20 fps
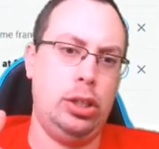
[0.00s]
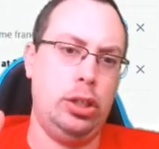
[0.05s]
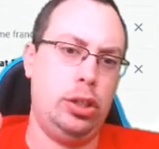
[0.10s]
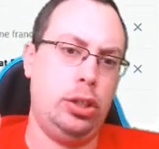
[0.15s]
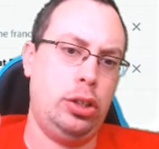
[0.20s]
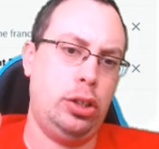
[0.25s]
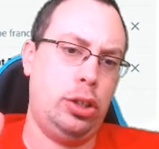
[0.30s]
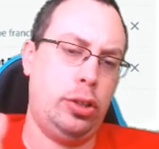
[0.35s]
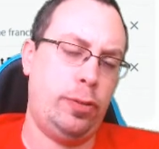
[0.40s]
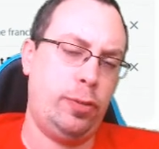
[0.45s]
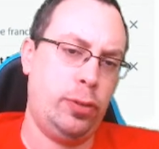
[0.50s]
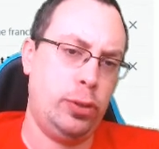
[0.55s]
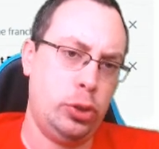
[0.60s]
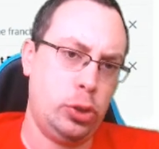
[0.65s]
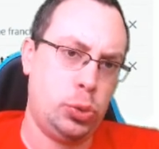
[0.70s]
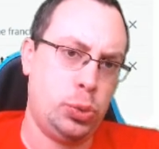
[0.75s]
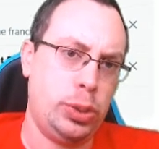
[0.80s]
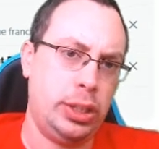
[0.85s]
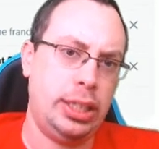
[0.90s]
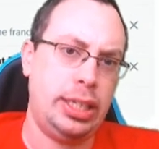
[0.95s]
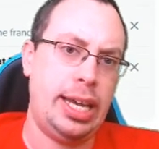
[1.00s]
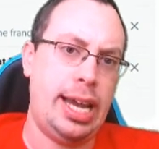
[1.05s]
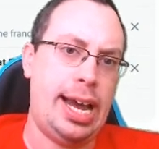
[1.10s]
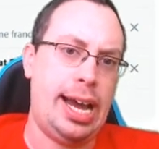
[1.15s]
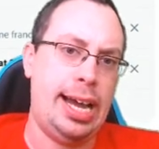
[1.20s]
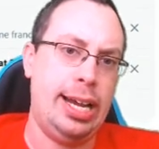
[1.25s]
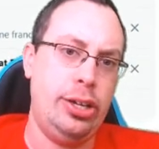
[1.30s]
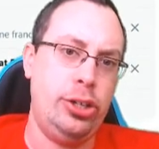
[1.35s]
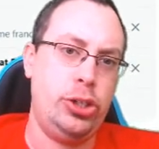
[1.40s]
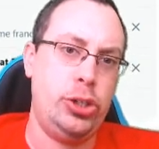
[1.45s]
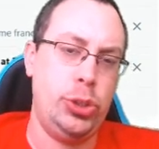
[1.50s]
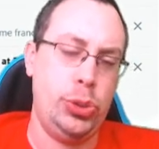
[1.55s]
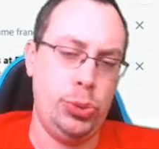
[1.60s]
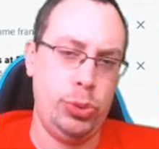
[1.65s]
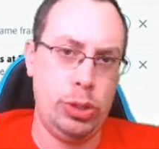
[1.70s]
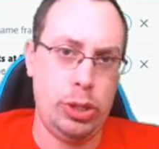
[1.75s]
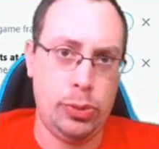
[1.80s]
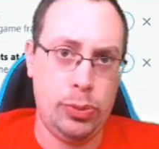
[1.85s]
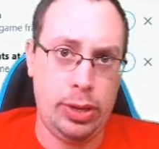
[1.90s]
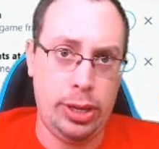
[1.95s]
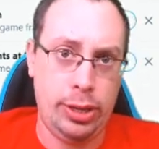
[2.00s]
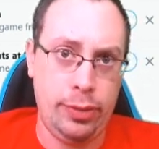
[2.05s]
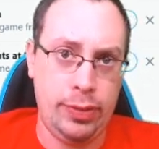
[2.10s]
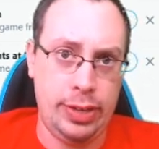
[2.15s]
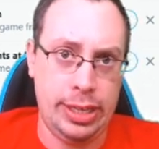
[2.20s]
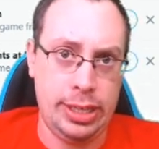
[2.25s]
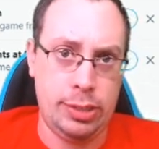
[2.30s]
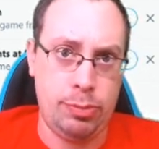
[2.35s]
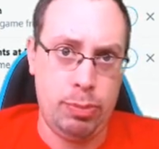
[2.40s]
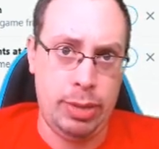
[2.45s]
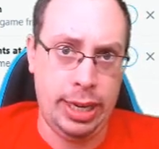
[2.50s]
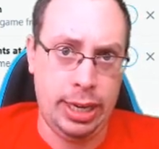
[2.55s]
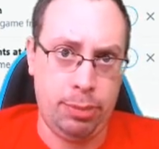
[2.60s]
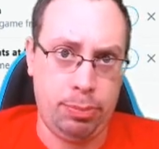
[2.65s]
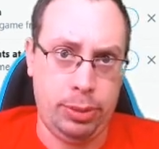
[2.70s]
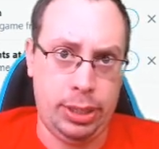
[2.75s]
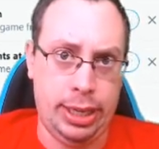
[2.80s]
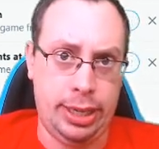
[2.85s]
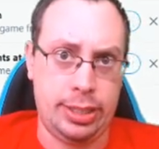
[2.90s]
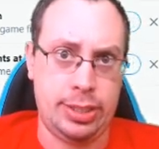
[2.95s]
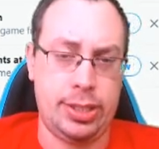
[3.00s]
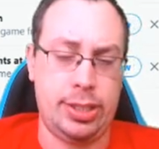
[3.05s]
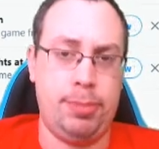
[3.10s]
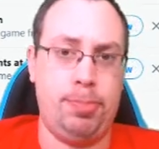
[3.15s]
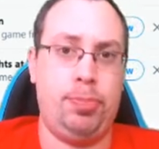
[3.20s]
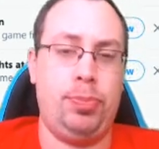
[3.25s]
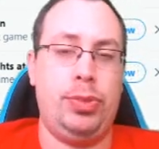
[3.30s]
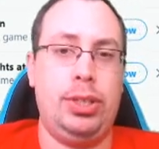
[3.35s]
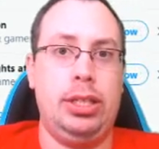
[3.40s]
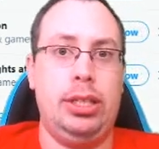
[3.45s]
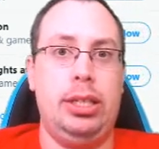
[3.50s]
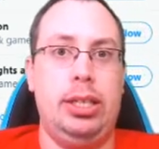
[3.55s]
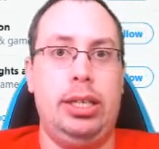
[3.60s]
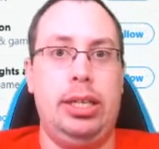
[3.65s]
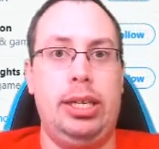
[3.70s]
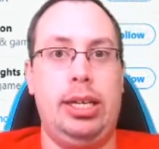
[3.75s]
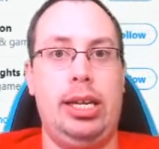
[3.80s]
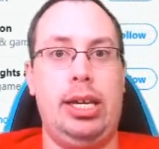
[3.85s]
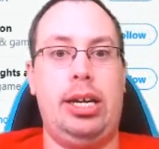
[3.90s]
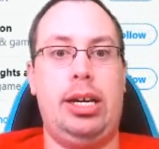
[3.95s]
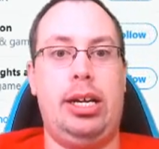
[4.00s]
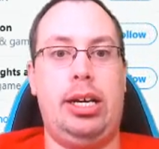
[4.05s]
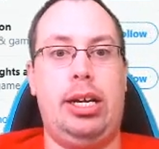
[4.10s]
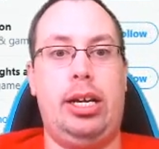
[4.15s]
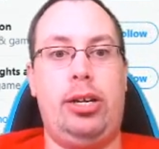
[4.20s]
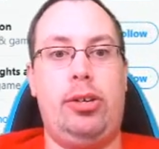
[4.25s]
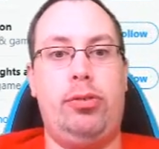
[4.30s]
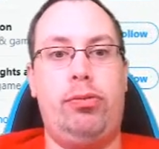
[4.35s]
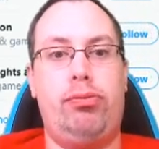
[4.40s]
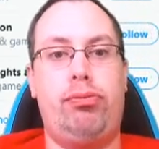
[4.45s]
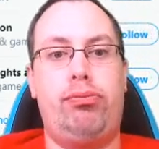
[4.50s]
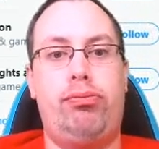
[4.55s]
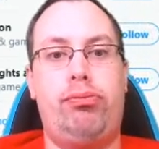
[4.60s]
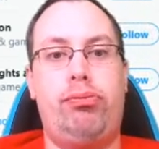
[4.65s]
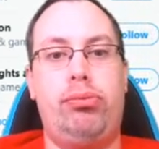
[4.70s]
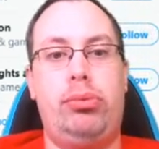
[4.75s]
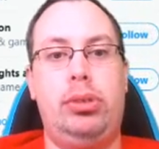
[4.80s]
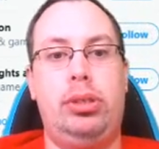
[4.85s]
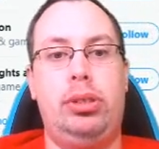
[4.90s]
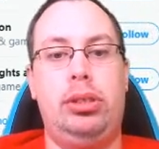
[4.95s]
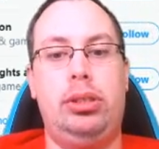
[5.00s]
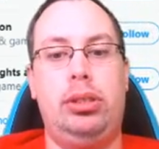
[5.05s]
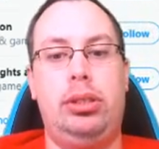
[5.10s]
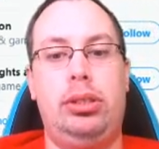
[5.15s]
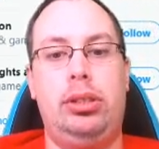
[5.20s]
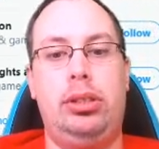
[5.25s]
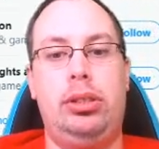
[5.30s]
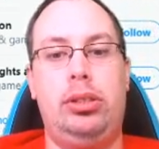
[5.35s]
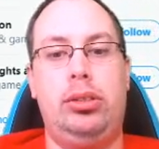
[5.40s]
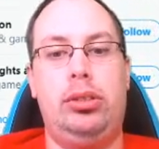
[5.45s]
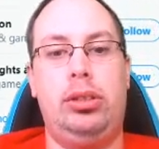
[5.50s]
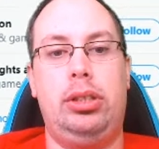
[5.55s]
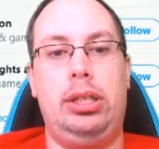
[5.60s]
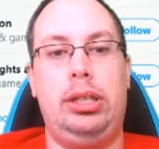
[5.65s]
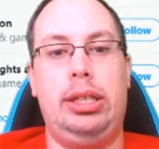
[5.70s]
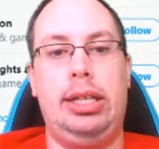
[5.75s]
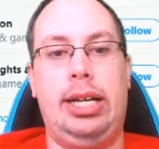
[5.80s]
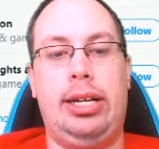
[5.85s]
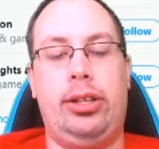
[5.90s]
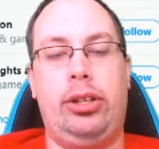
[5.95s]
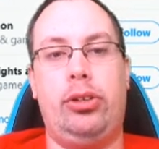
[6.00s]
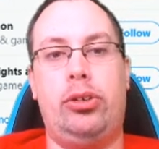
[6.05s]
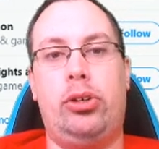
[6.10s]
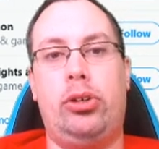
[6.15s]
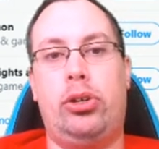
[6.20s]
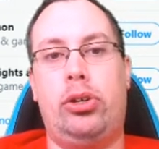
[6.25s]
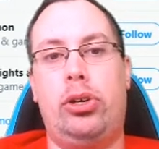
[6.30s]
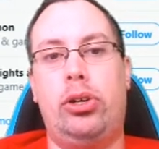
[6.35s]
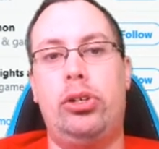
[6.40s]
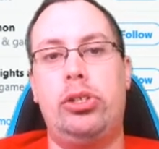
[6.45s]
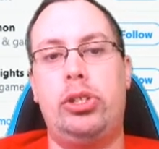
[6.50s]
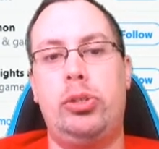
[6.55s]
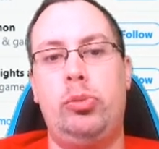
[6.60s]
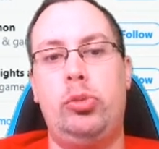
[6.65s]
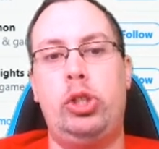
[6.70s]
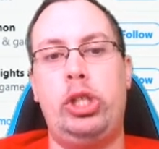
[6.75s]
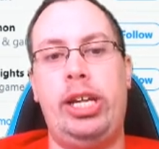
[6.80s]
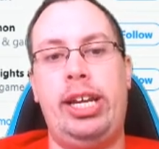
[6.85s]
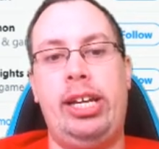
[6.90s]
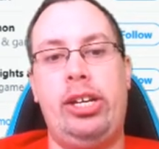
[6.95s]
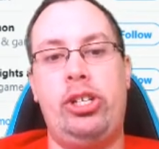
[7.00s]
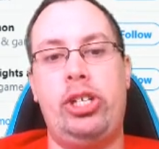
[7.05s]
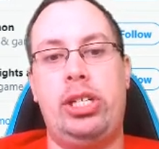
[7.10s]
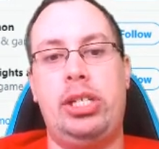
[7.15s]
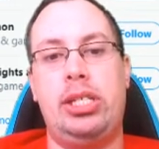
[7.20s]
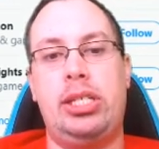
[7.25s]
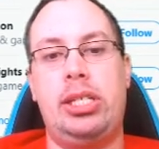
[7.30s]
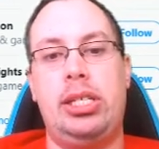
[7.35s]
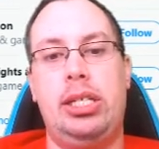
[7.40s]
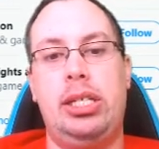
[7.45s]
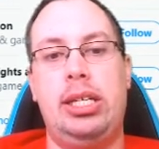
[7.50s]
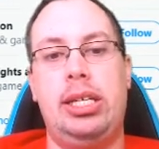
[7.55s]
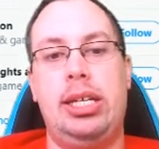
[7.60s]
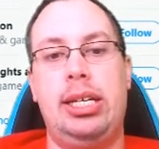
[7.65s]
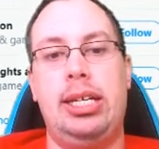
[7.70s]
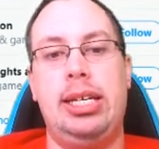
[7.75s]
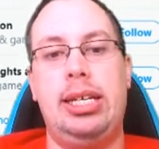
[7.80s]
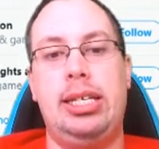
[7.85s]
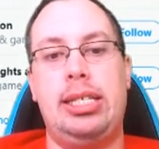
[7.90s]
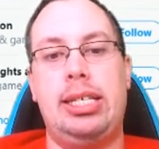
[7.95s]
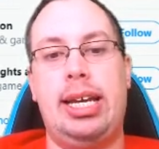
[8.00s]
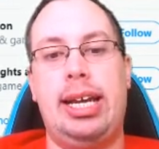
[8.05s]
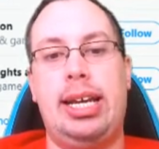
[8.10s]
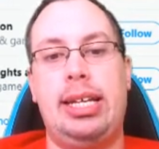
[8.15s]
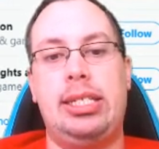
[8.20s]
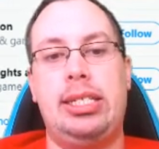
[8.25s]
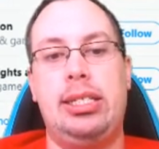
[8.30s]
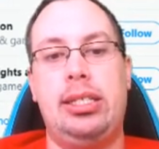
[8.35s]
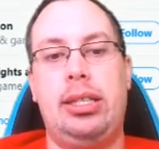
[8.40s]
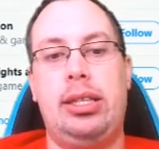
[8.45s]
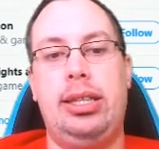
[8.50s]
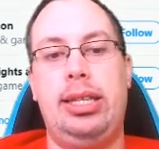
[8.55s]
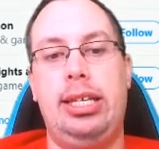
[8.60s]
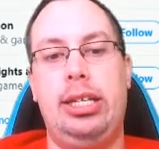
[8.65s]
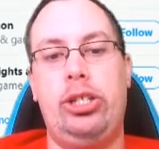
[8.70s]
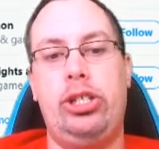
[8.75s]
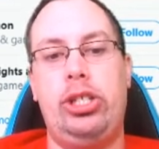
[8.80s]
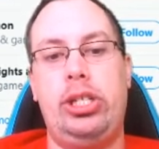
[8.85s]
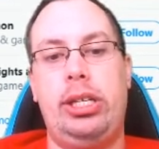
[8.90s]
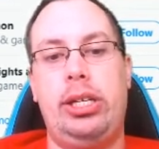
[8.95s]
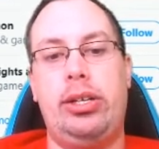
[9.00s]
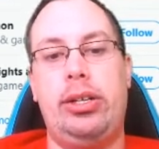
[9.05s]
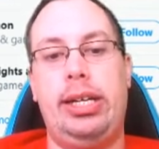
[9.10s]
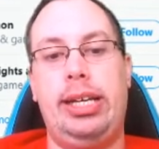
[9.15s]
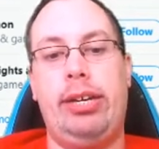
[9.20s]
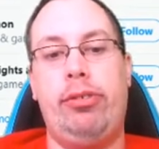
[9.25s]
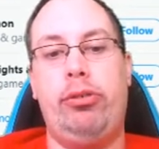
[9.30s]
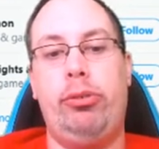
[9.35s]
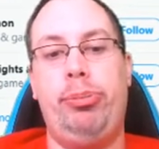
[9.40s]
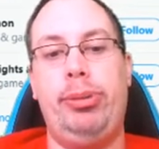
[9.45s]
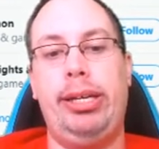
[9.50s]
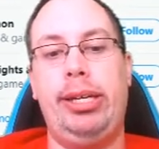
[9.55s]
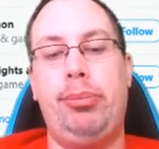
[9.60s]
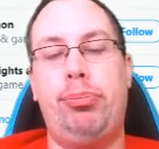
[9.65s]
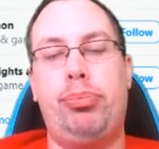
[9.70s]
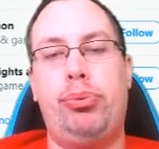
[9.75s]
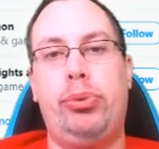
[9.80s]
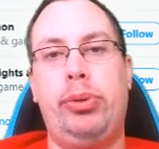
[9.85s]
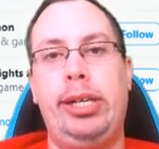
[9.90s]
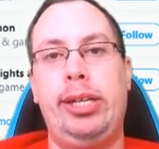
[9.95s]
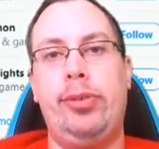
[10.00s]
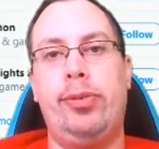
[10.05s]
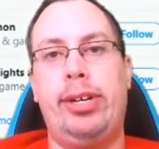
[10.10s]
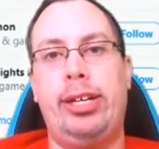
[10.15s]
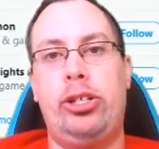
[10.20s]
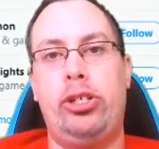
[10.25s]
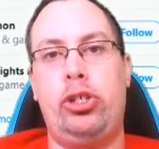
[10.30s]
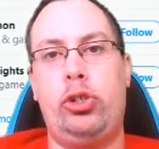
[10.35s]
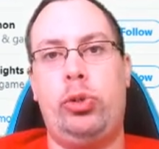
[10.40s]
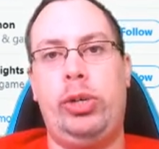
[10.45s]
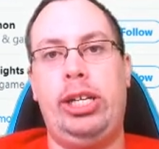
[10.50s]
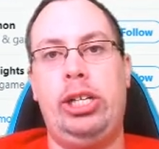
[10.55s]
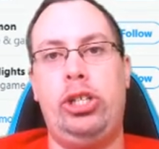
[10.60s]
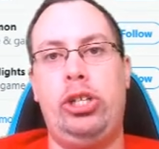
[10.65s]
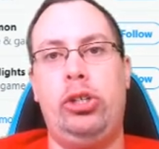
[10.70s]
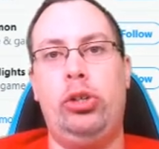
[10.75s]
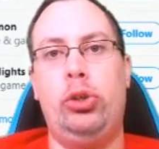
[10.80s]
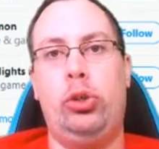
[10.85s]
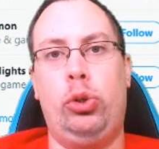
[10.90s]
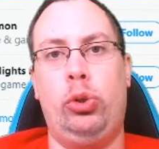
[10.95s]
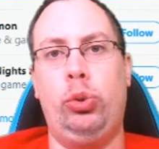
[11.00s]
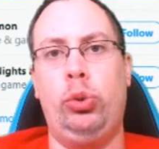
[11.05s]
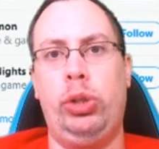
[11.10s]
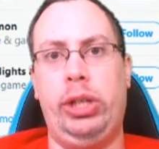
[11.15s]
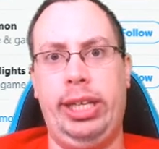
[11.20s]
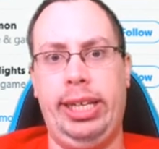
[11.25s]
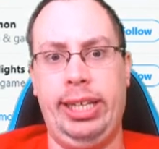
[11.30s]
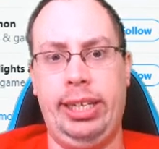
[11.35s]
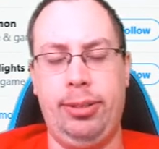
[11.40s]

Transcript: The first one that I do know of is Megaplex. Uh, Now there are some changes. Is that this year it will be pre-registration only.